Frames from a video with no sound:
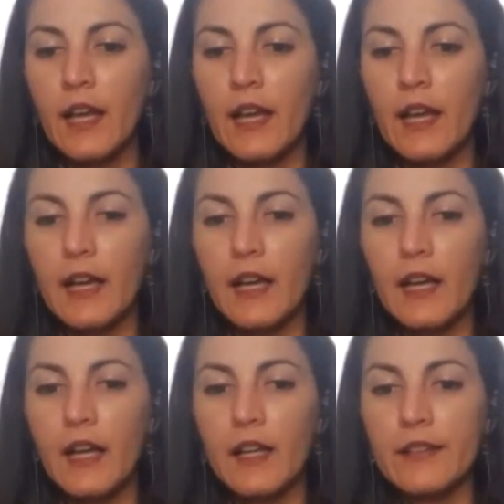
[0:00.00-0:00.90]

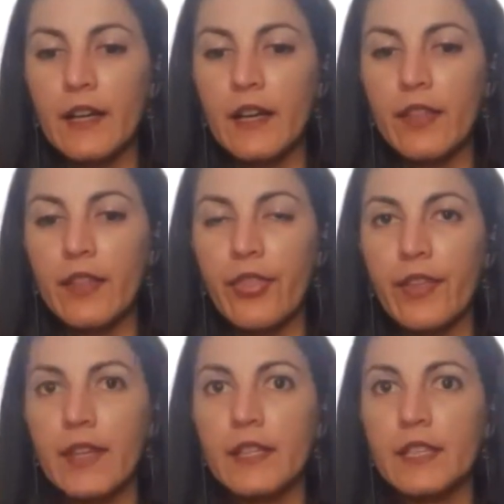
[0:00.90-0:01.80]
and I
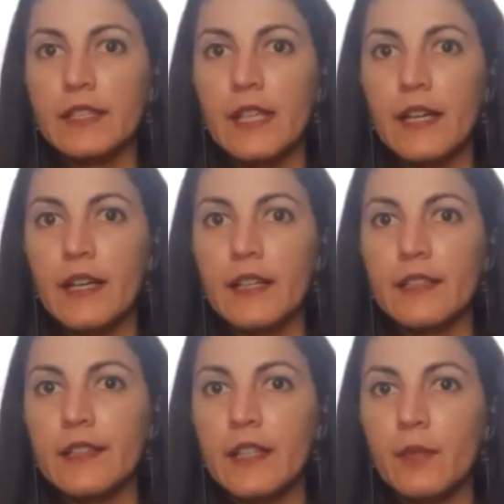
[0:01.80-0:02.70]
think
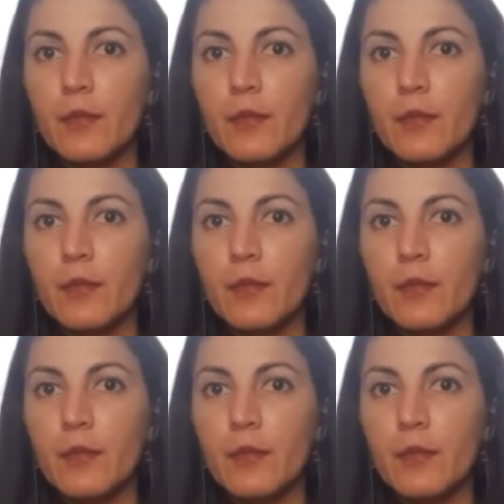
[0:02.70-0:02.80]
that the